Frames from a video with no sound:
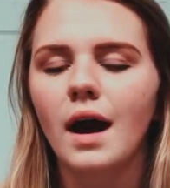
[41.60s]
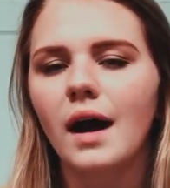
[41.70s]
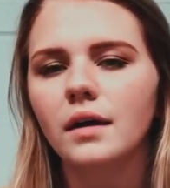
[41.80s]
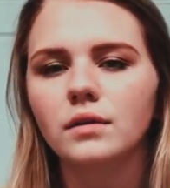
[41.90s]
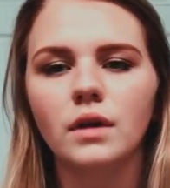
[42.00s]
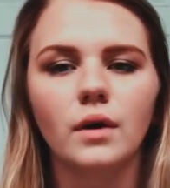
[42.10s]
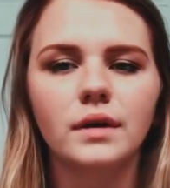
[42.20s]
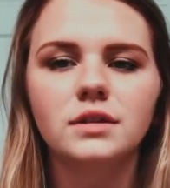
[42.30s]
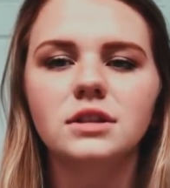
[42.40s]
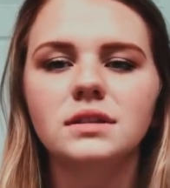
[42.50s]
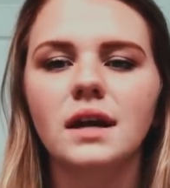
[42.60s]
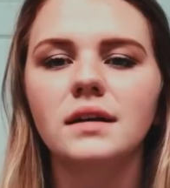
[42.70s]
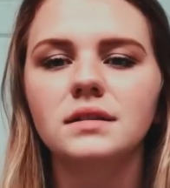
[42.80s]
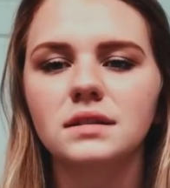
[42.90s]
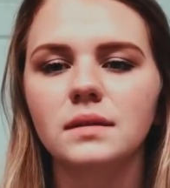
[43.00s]
I don't know, it just kind
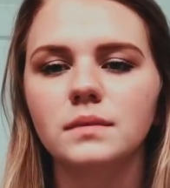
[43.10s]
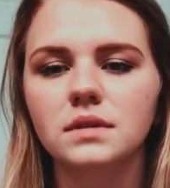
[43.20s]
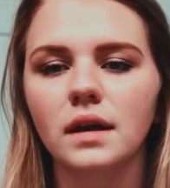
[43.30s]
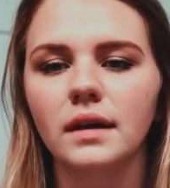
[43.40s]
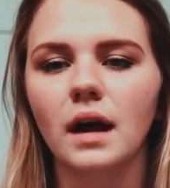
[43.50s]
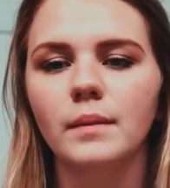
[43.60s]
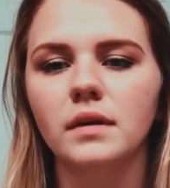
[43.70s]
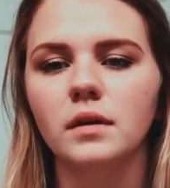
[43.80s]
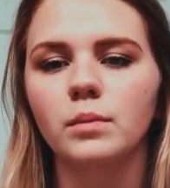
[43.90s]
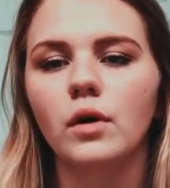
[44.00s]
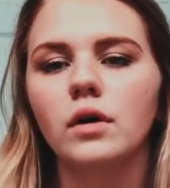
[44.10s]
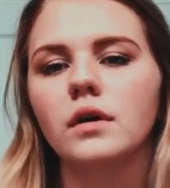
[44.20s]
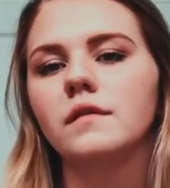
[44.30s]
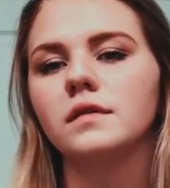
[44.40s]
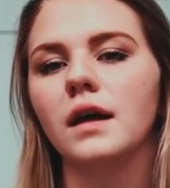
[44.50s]
of seems like I'm in a part
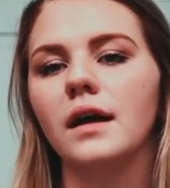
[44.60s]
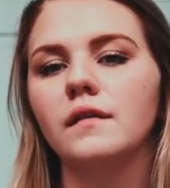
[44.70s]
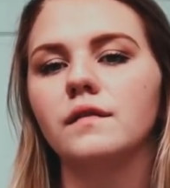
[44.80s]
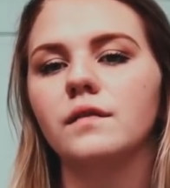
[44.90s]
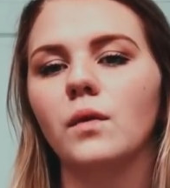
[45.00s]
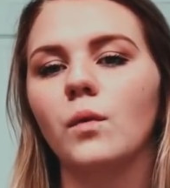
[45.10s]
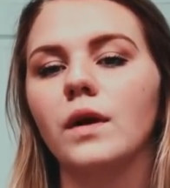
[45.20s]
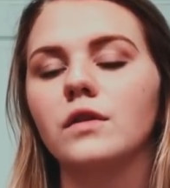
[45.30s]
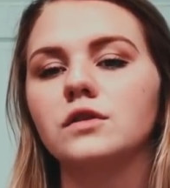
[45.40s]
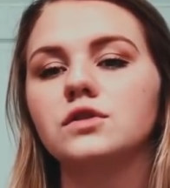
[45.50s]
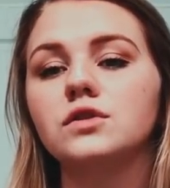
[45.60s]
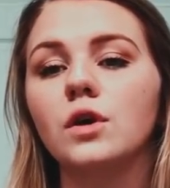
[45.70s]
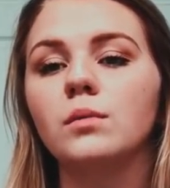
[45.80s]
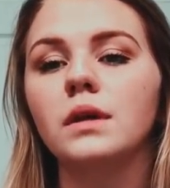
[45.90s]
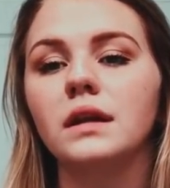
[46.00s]
of life where there's
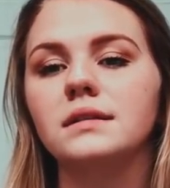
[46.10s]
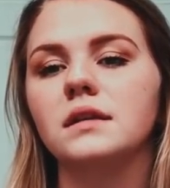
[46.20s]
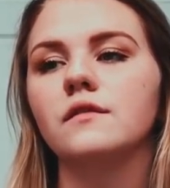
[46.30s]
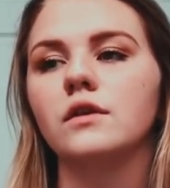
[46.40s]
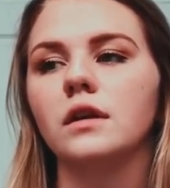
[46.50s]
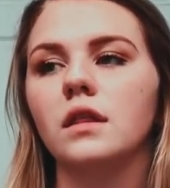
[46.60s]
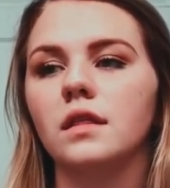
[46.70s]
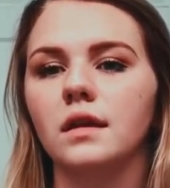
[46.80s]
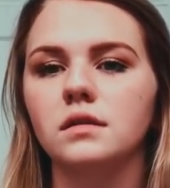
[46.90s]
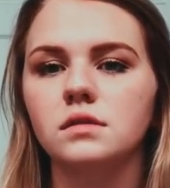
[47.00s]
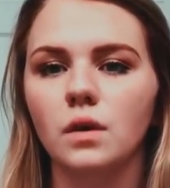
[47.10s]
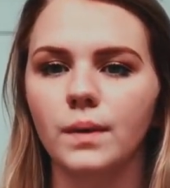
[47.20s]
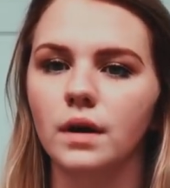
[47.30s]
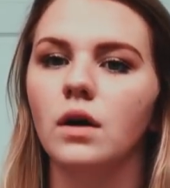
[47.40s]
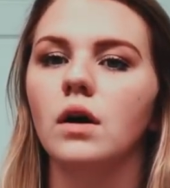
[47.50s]
so many different things
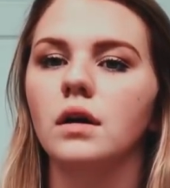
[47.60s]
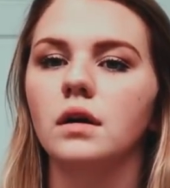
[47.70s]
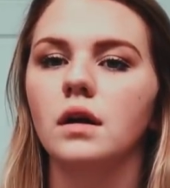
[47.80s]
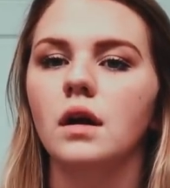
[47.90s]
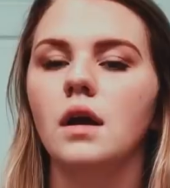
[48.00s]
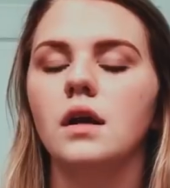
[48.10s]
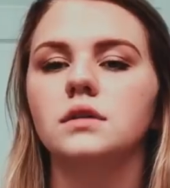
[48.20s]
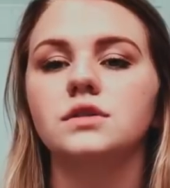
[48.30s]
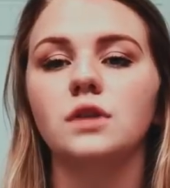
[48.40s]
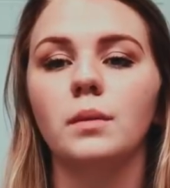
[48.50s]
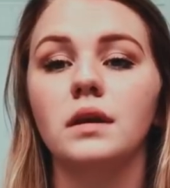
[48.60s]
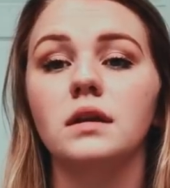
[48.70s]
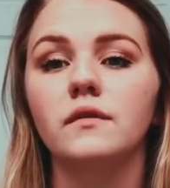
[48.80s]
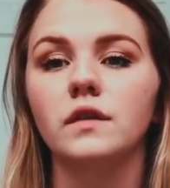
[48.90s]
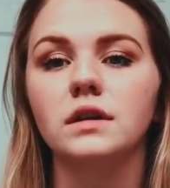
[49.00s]
going on, so many
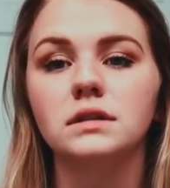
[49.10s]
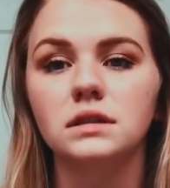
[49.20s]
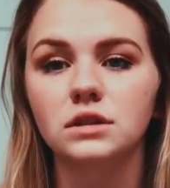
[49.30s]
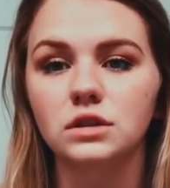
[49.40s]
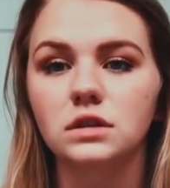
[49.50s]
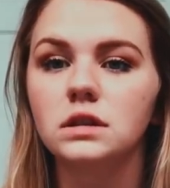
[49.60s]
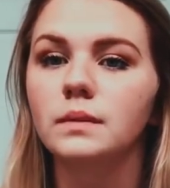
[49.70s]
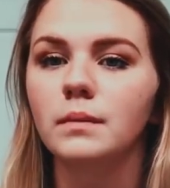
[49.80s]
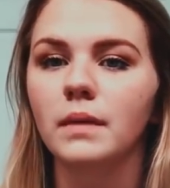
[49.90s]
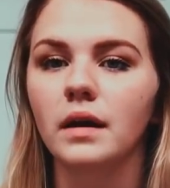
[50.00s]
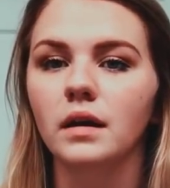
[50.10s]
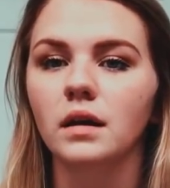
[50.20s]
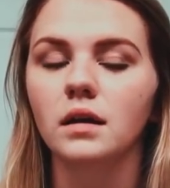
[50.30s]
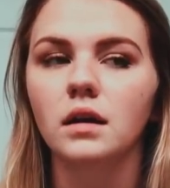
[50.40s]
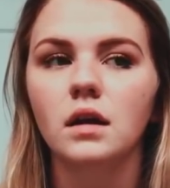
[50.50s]
different decisions to be
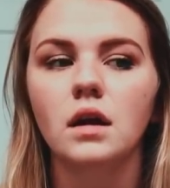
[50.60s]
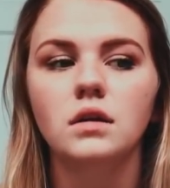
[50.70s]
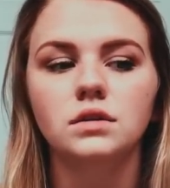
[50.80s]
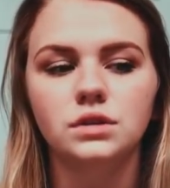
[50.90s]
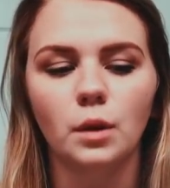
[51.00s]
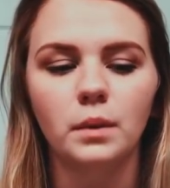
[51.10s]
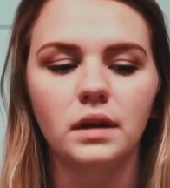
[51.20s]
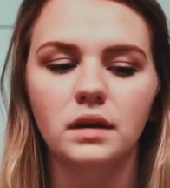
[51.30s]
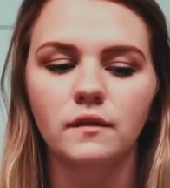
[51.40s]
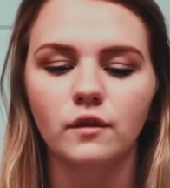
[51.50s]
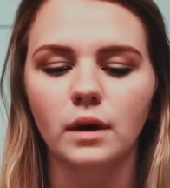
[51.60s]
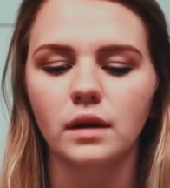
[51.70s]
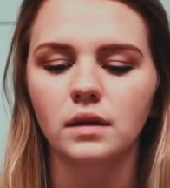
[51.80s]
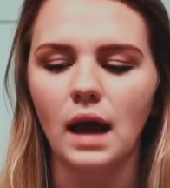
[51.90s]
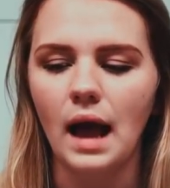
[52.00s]
made, so many
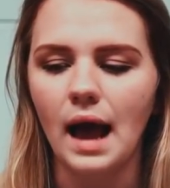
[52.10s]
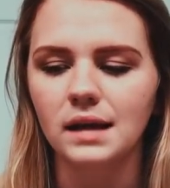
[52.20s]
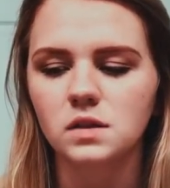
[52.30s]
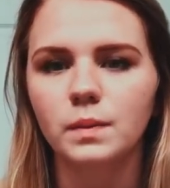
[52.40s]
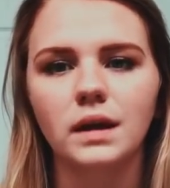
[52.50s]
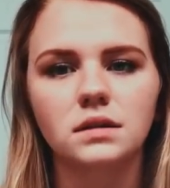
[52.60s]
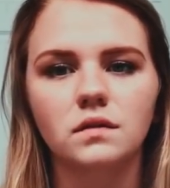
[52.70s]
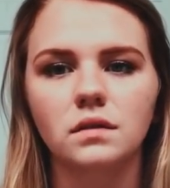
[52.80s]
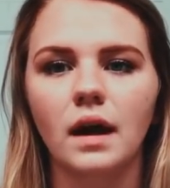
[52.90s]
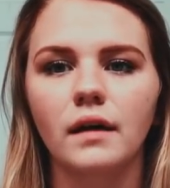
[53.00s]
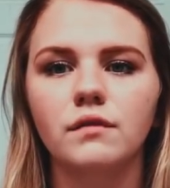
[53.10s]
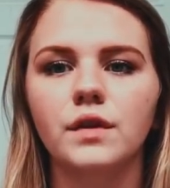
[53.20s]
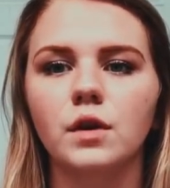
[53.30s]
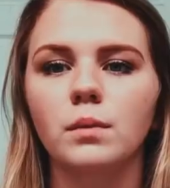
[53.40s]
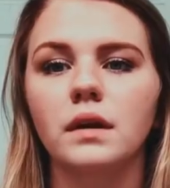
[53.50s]
different aspects of life
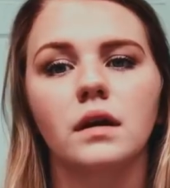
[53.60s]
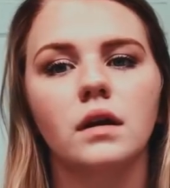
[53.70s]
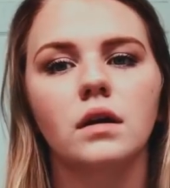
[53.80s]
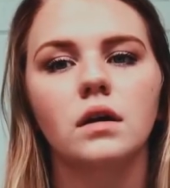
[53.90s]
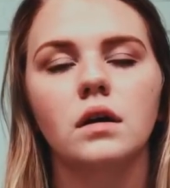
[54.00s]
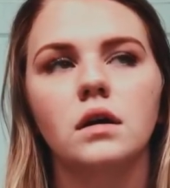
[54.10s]
that are being